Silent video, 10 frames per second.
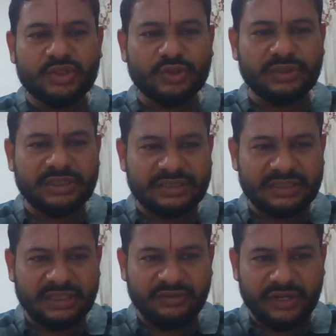So this is
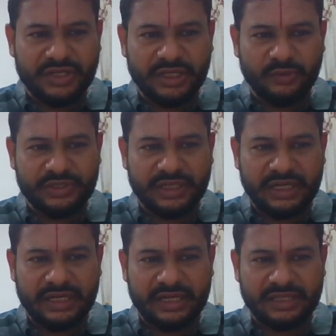the differential equation,
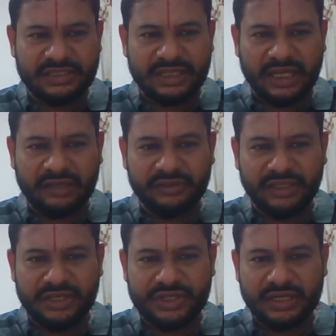and let us say I have
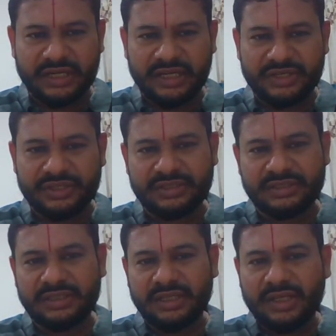initial conditions.